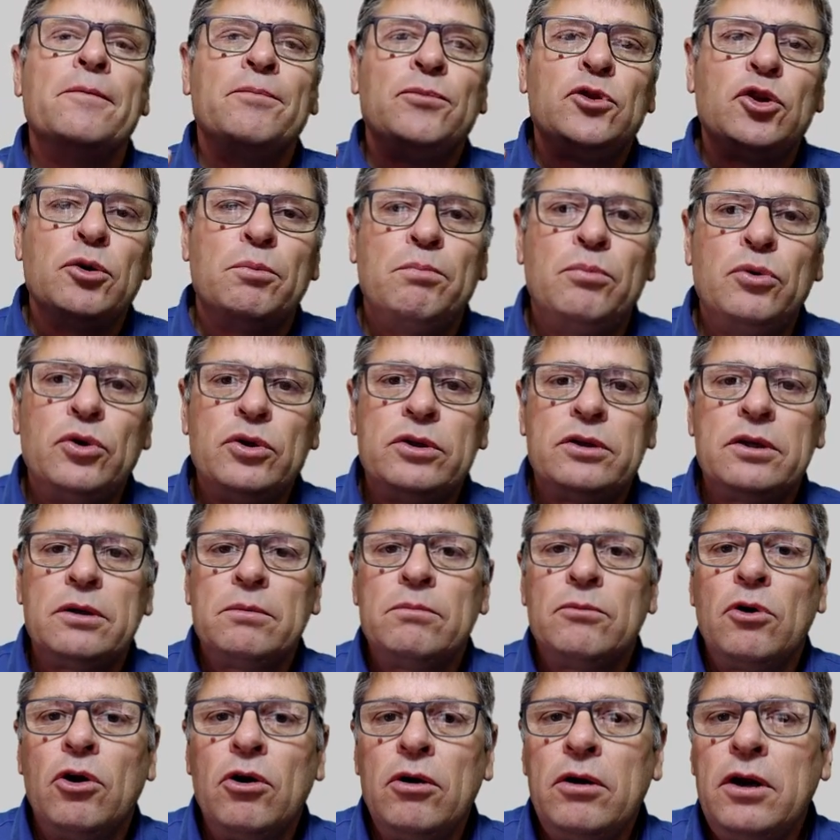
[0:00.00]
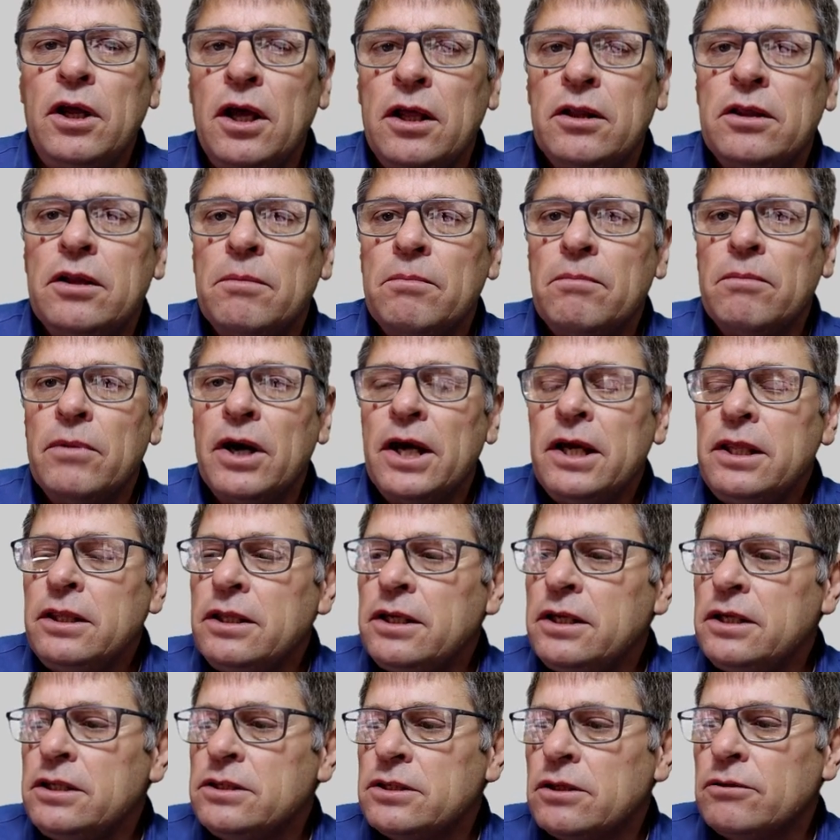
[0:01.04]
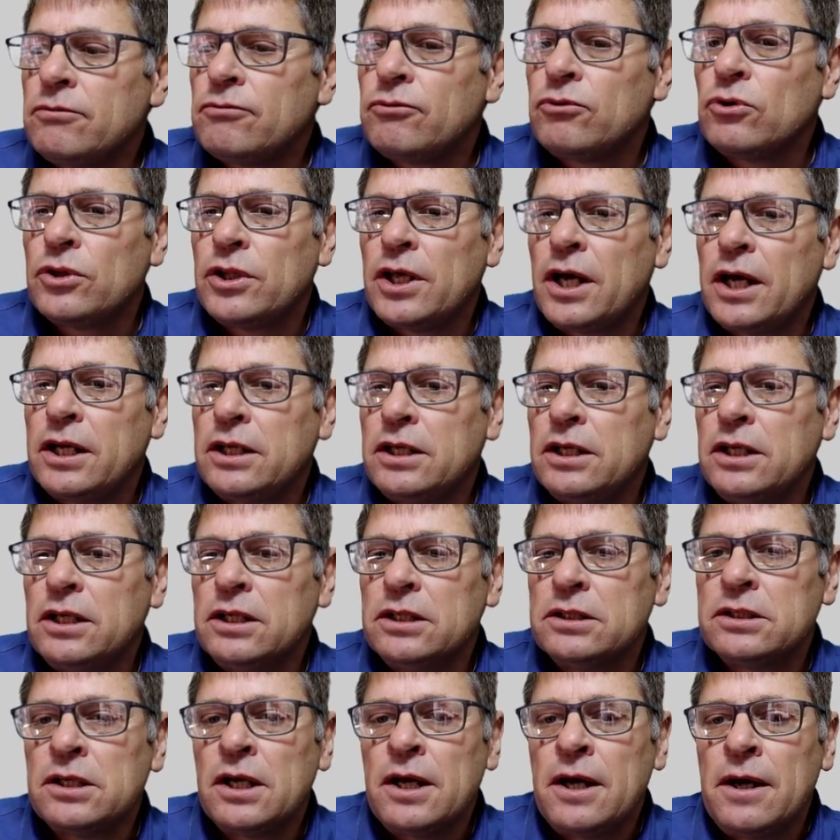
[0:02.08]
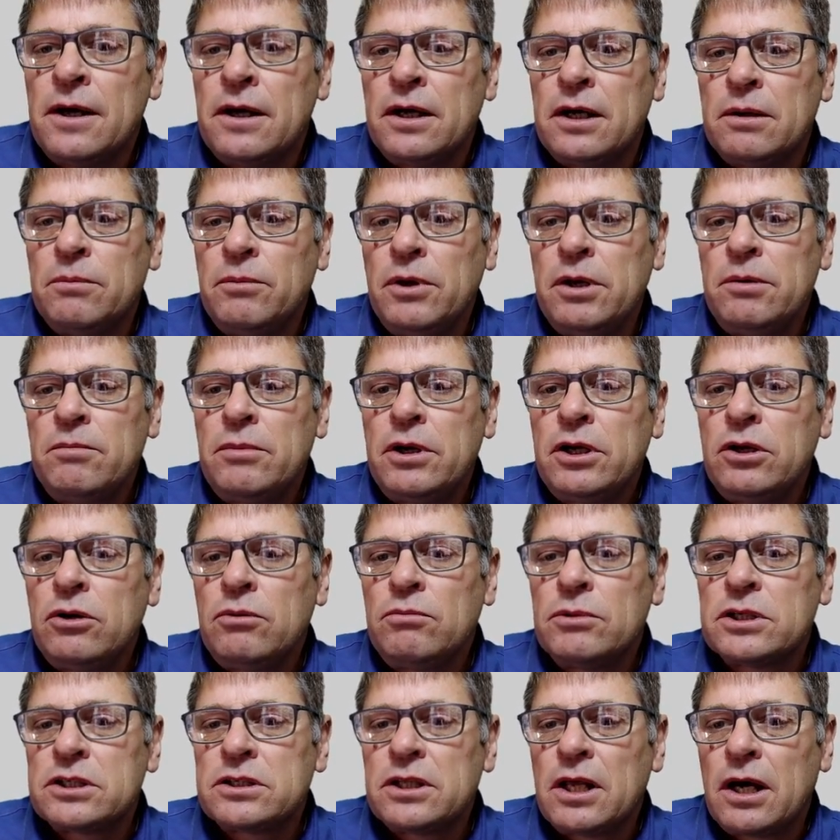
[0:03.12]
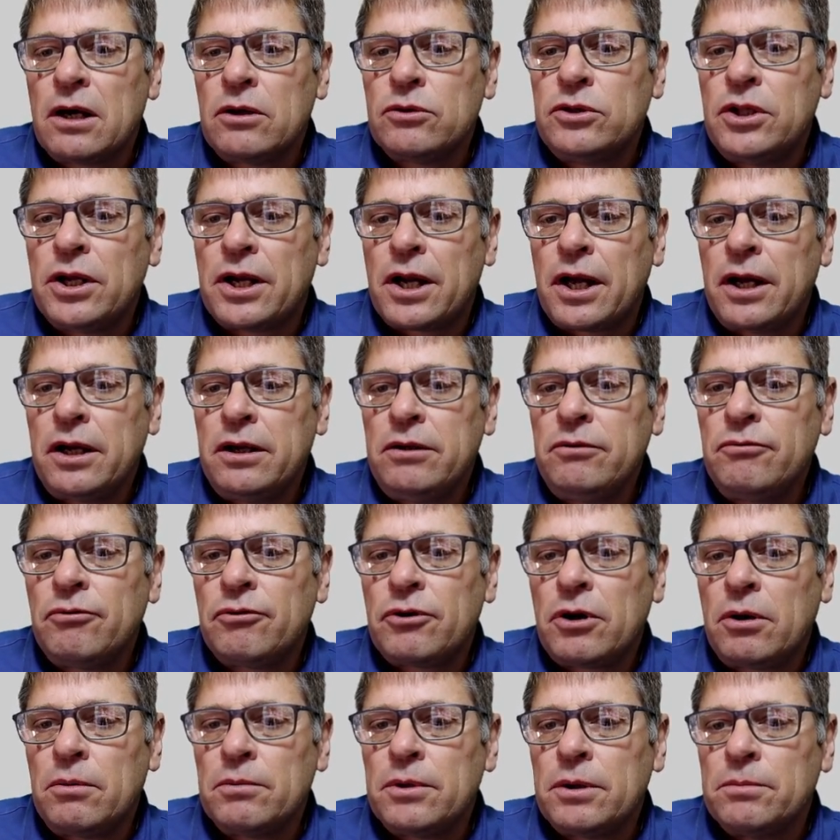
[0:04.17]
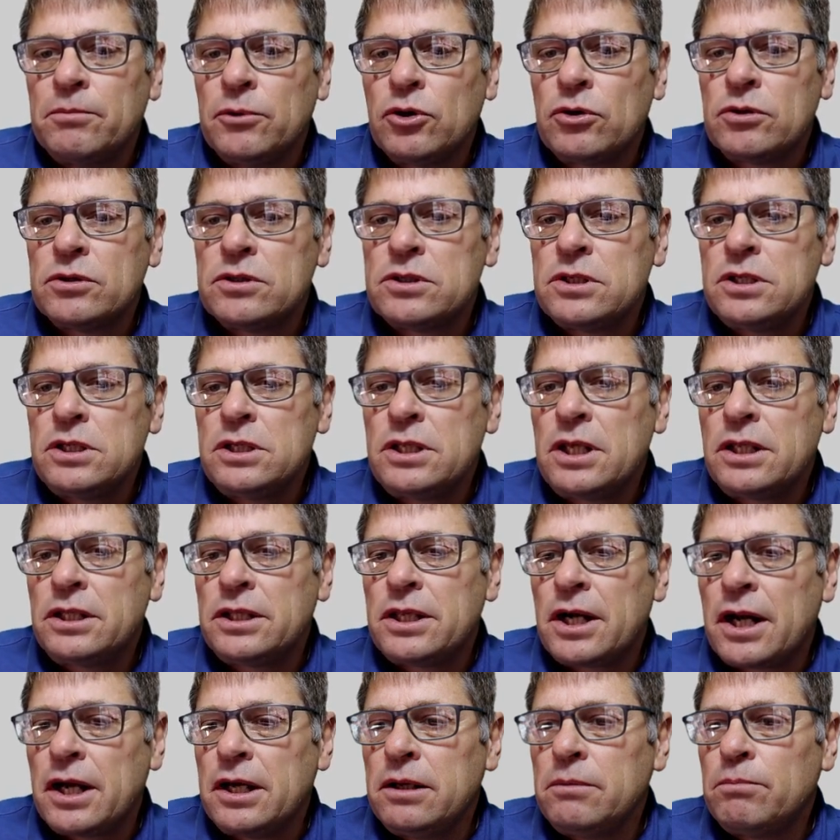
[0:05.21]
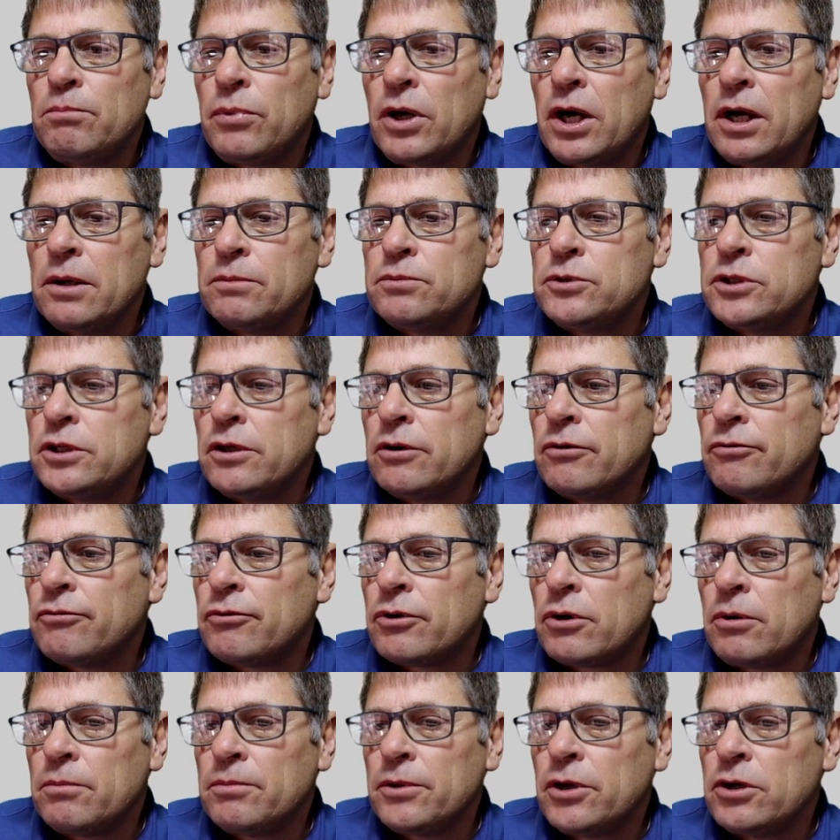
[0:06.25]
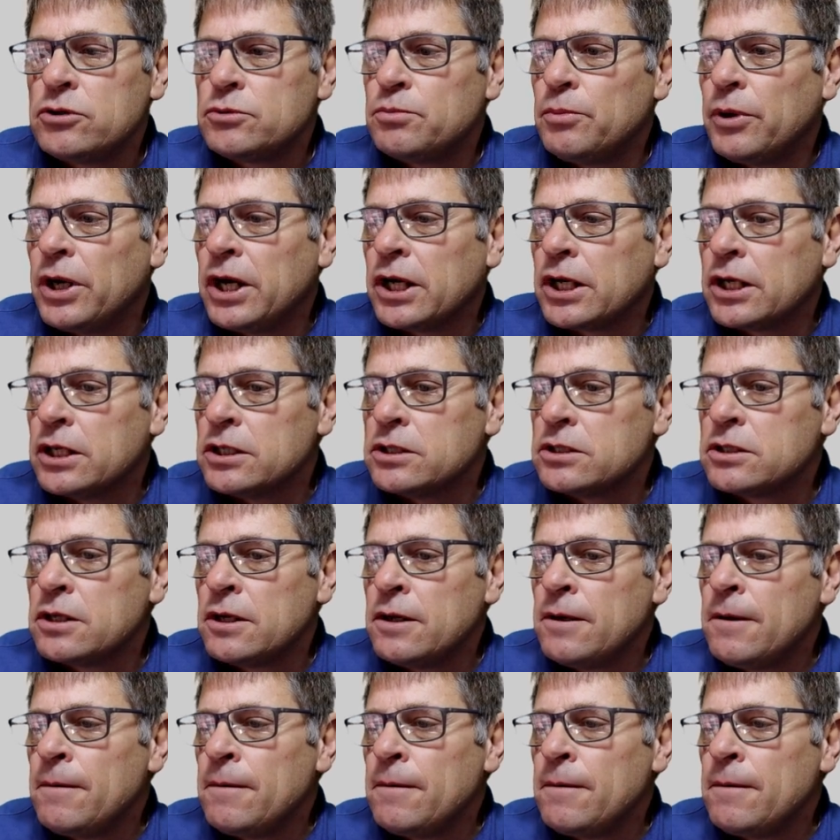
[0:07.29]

to put them on, and the main reason for that is, remember, you must now drain from them. You can see the drain pipes here from those buckets.